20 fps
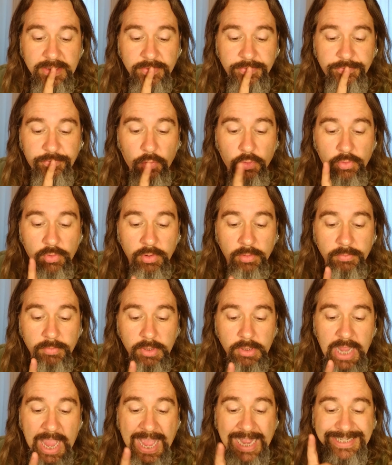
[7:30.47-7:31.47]
forum
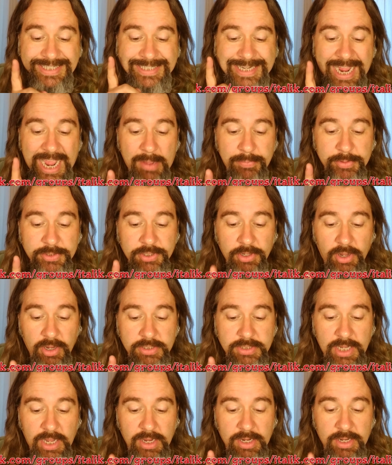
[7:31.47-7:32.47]
at
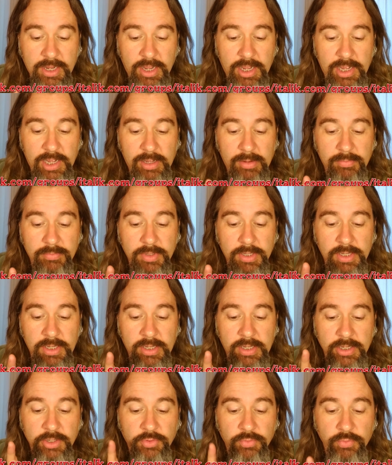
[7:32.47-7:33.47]
tapatalk.com,
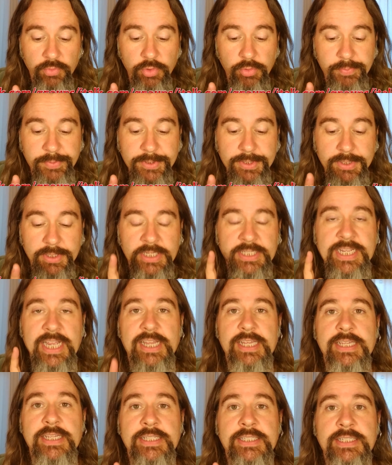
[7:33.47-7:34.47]
groups
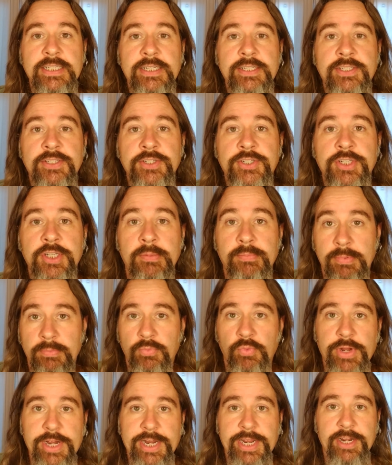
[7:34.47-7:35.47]
Italian citizenship.
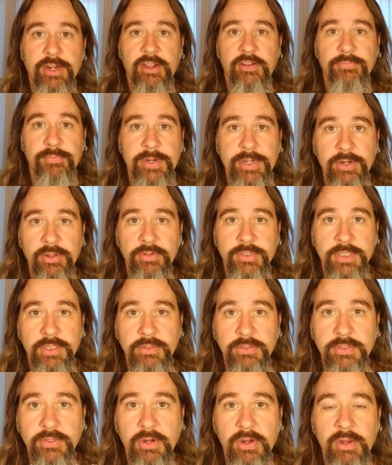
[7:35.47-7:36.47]
I'm reading it off my notes
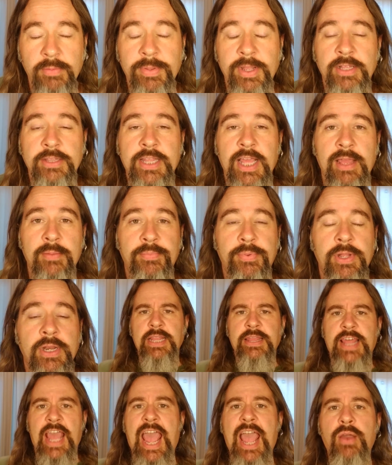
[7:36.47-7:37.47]
here. Sorry about that. But
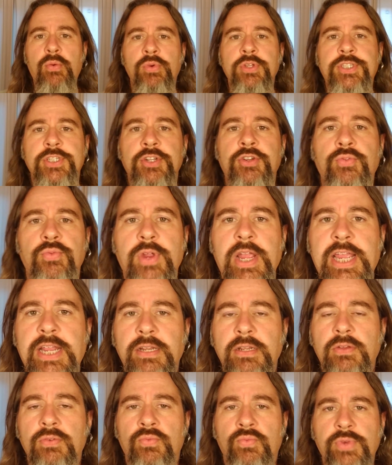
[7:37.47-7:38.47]
that was a great
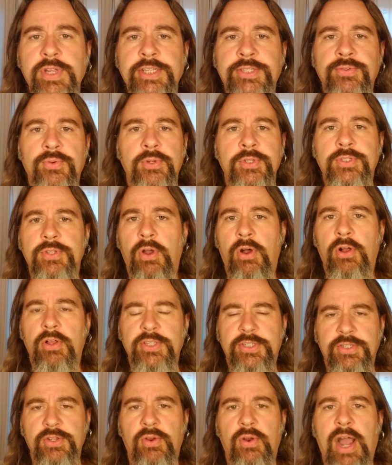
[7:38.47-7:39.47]
resource
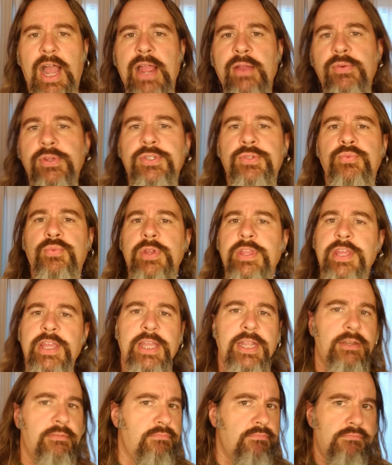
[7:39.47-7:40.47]
also. I was
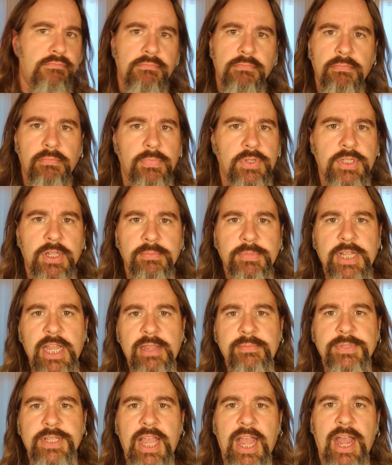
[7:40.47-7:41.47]
within
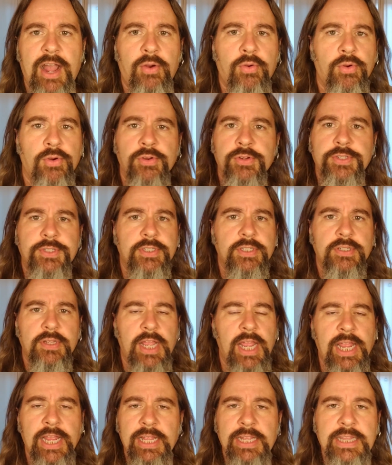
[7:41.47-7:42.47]
sometimes hours,
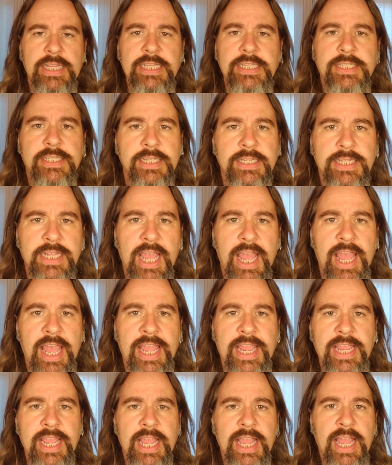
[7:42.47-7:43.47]
at least a
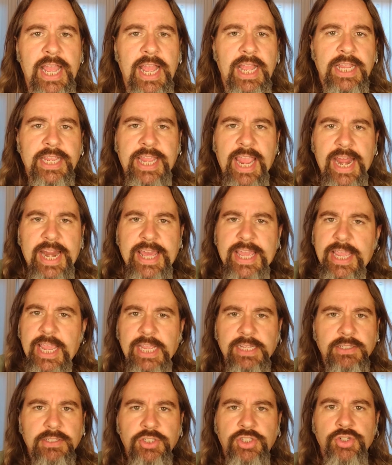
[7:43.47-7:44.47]
day, getting
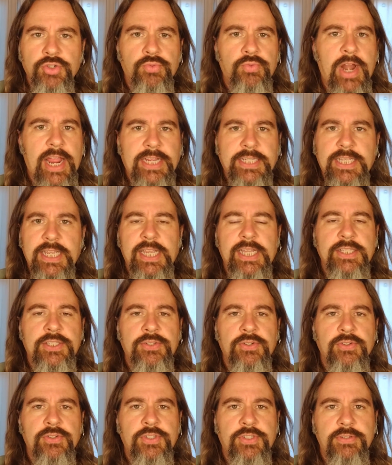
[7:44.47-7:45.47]
direct
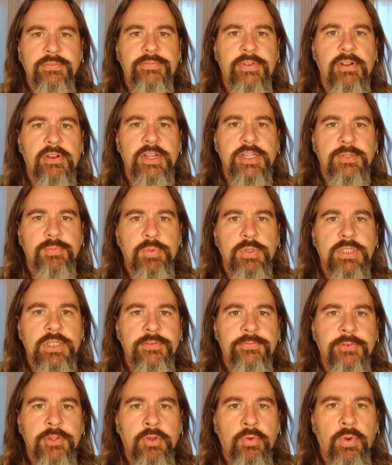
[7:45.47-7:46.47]
answers to very
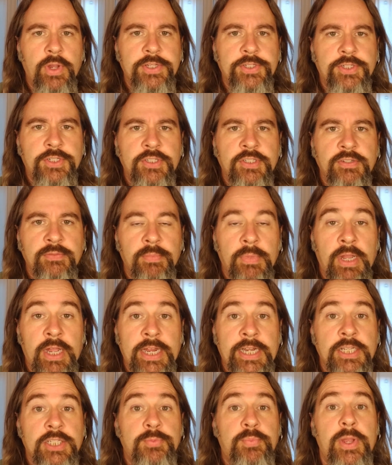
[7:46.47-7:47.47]
specific questions of
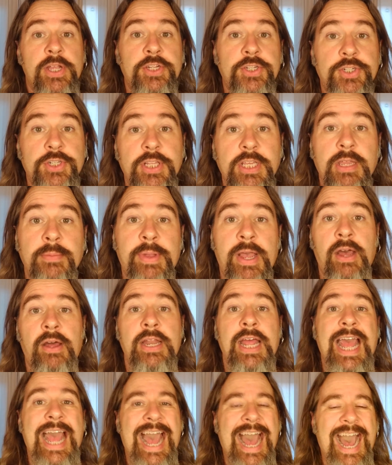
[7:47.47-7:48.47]
mine, especially
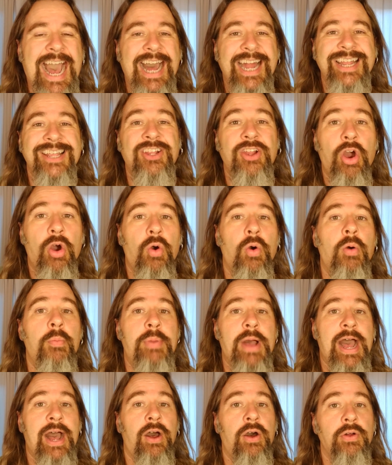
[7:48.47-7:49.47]
about how to go
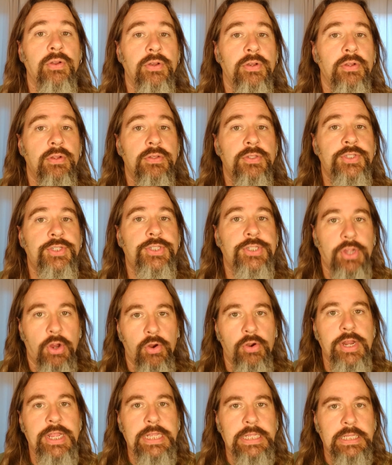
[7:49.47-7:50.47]
about
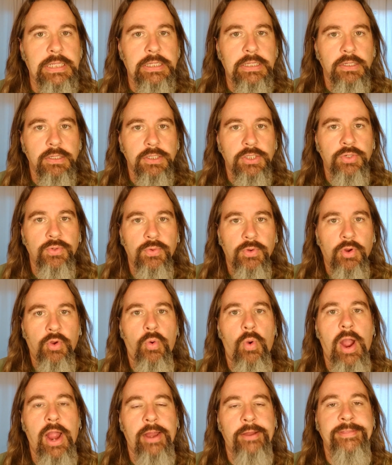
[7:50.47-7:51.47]
starting to
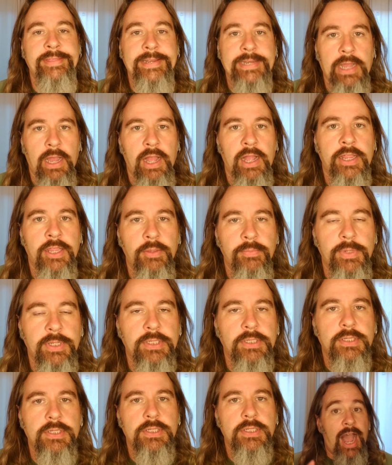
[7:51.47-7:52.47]
acquire the
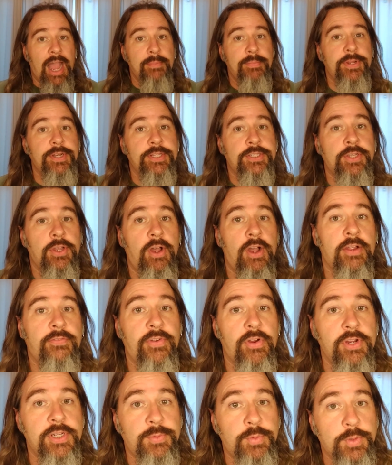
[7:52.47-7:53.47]
documents. I'm going to talk
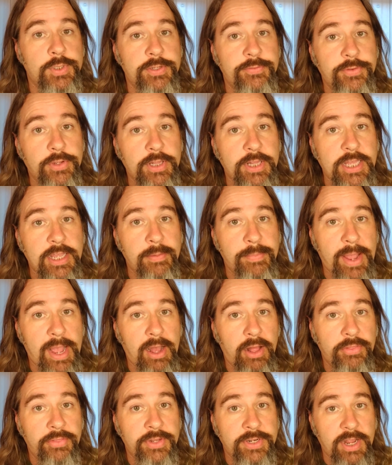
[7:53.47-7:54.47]
very specifically
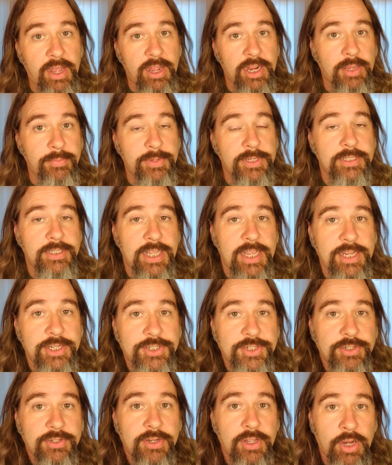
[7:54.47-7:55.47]
about the
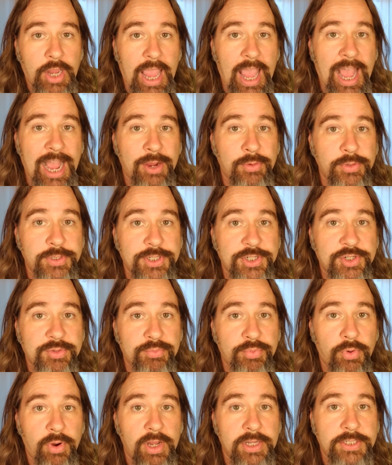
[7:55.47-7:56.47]
documentation
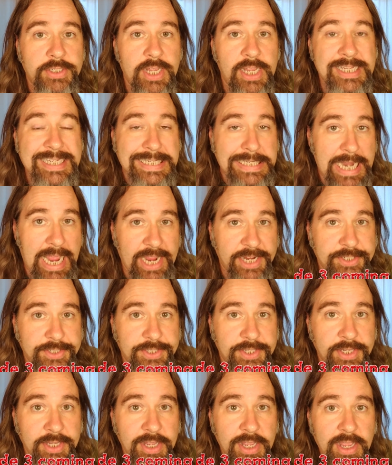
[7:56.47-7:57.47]
acquisition process
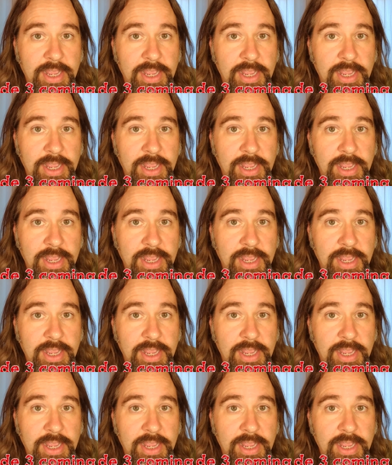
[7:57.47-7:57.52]
next,